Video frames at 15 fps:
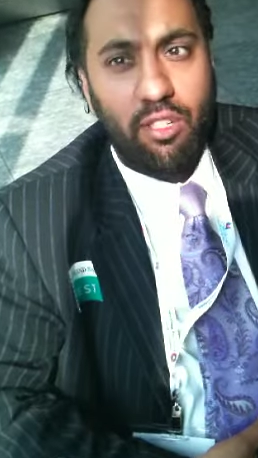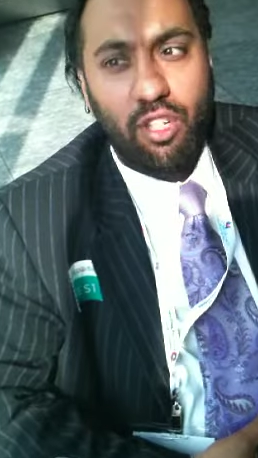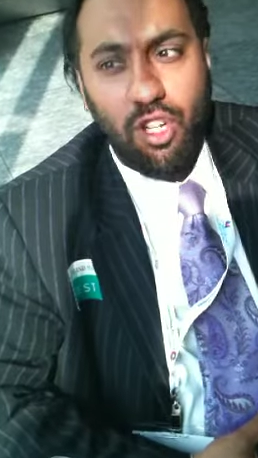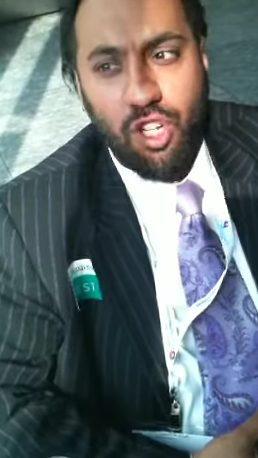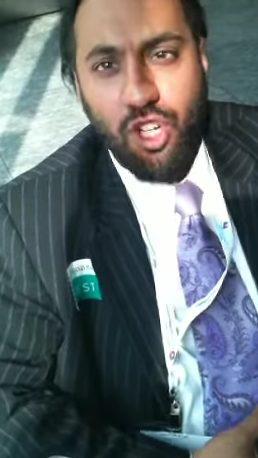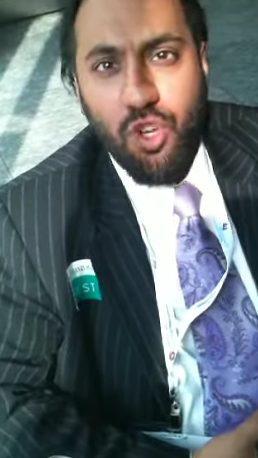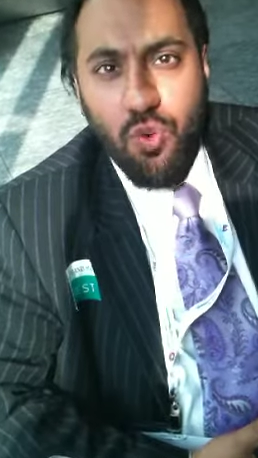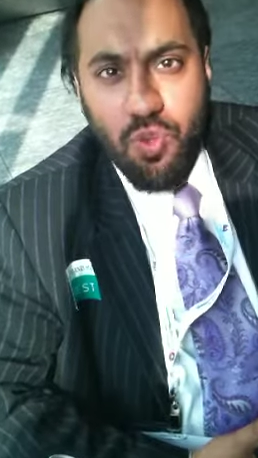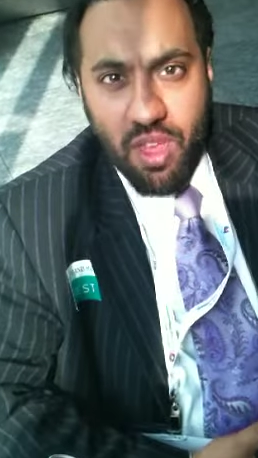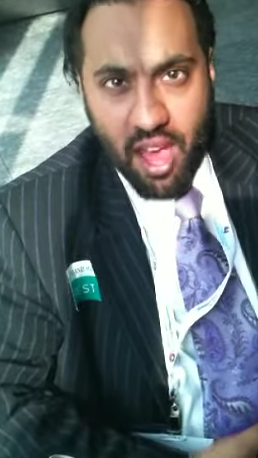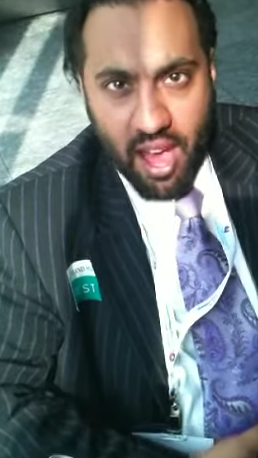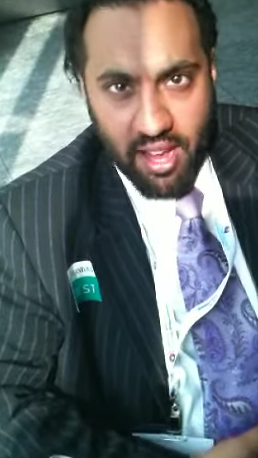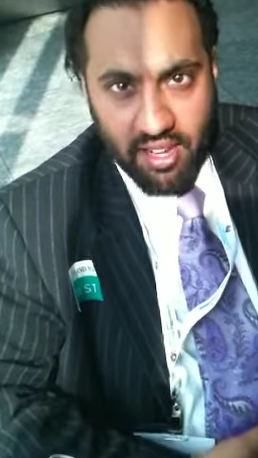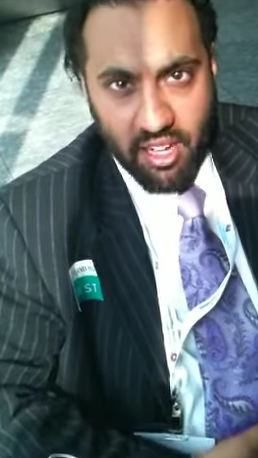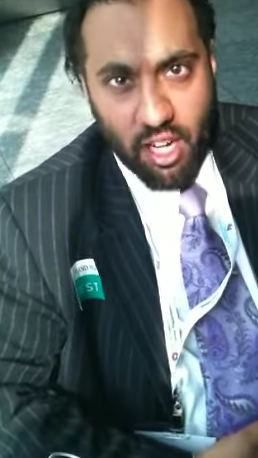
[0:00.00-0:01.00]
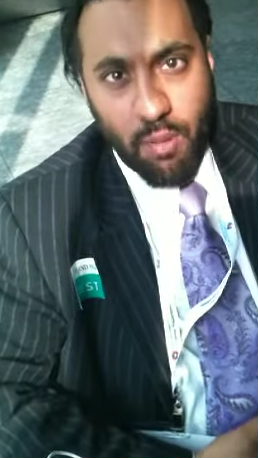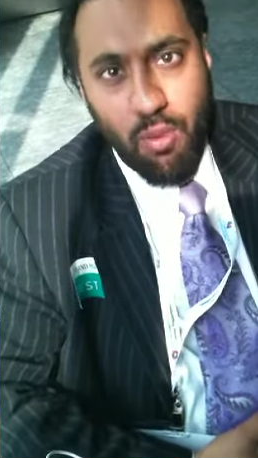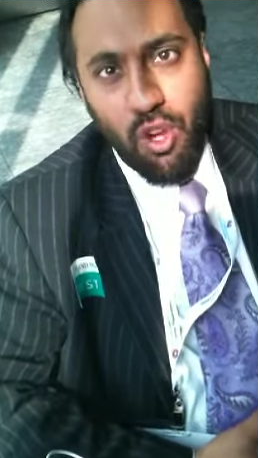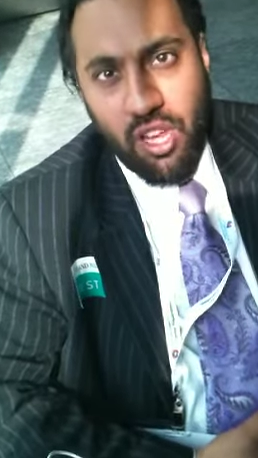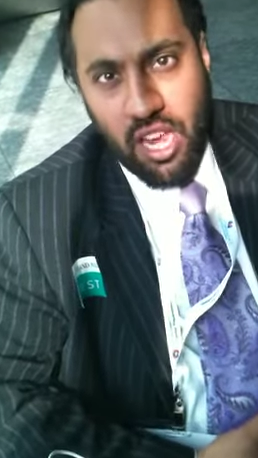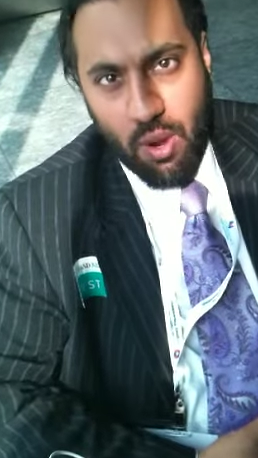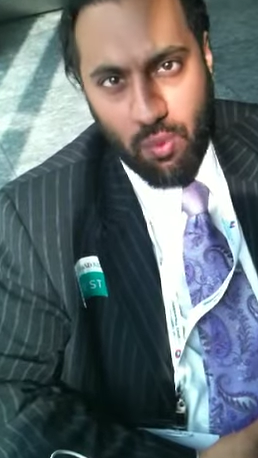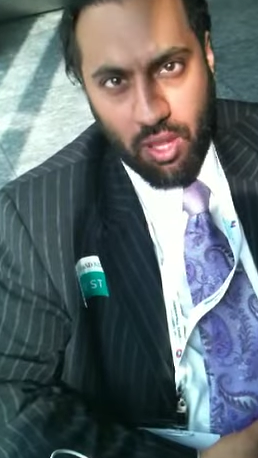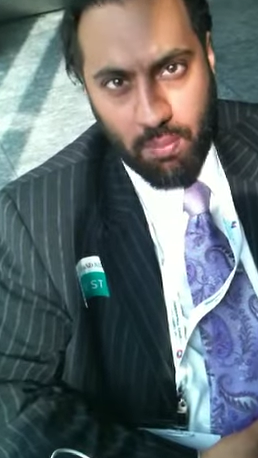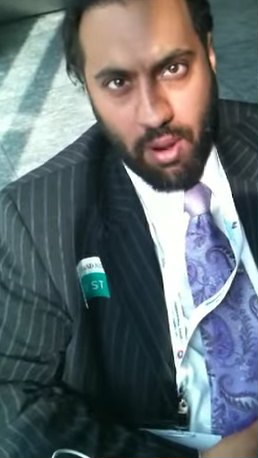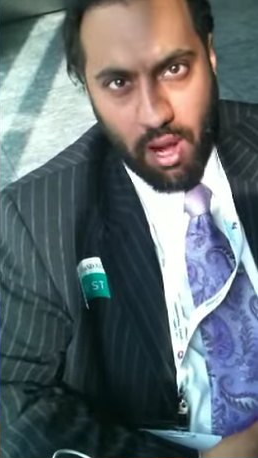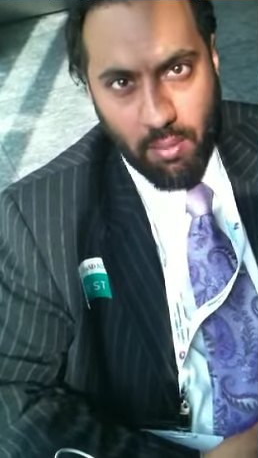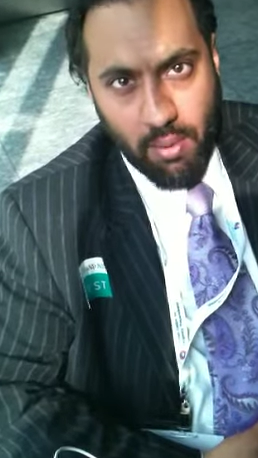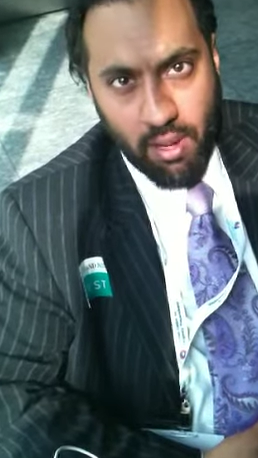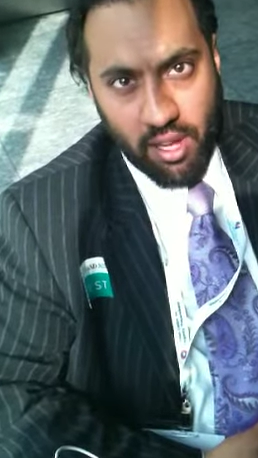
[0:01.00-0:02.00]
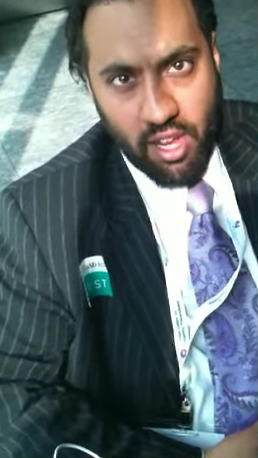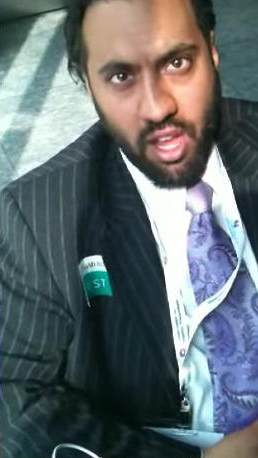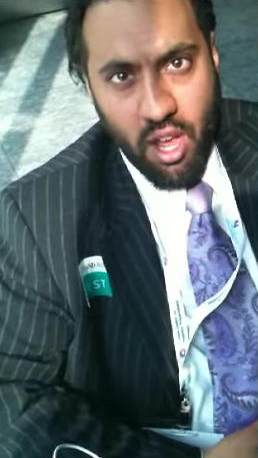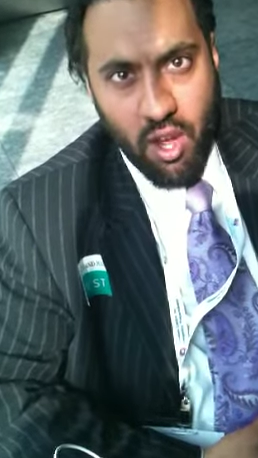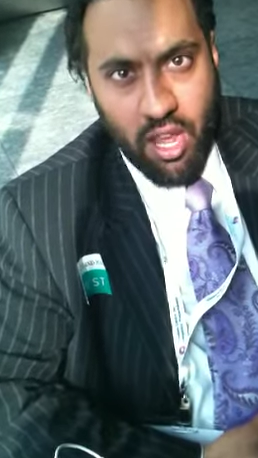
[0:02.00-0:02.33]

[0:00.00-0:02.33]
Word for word: to do that and communicate with the public